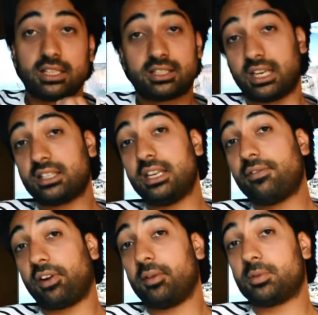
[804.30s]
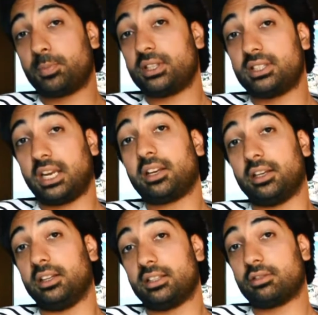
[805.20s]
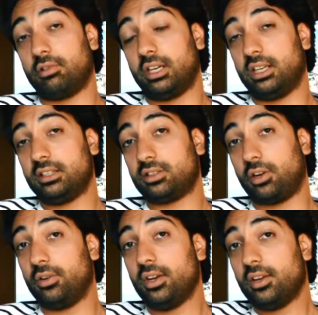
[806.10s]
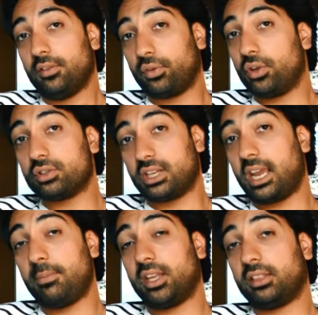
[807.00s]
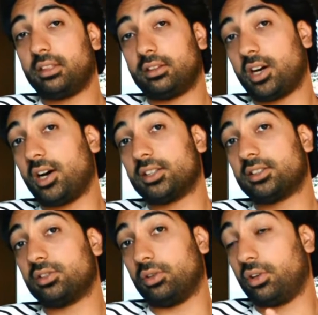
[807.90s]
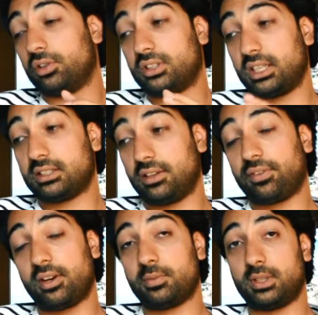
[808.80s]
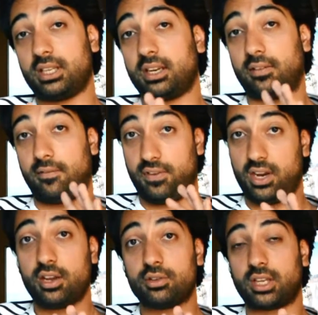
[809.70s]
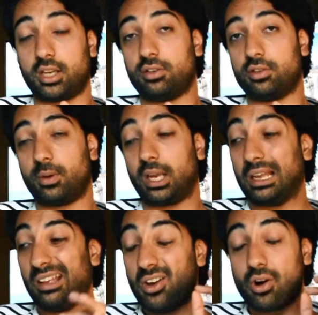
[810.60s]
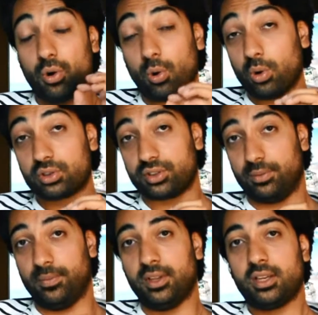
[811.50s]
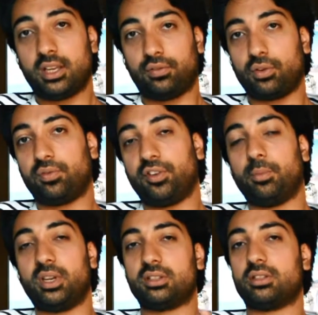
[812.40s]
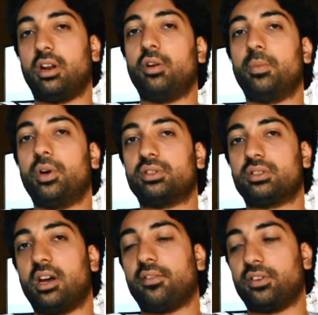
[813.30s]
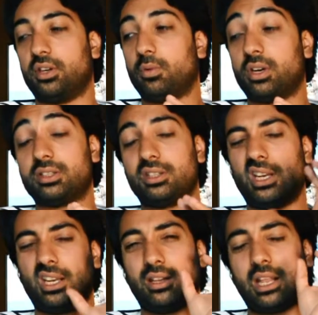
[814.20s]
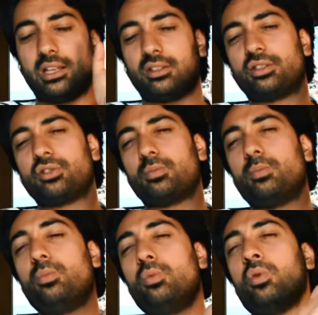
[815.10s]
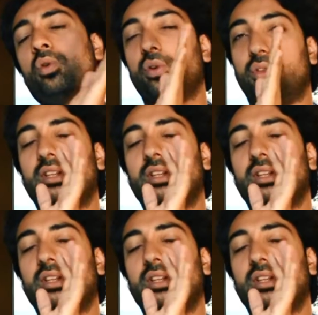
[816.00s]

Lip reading: 60 frames per second this screen is. So for those gaming tasks or those 60 frames per second videos that you're doing, awesome. If you're filming slow-mo stuff and you want to see it in that smooth,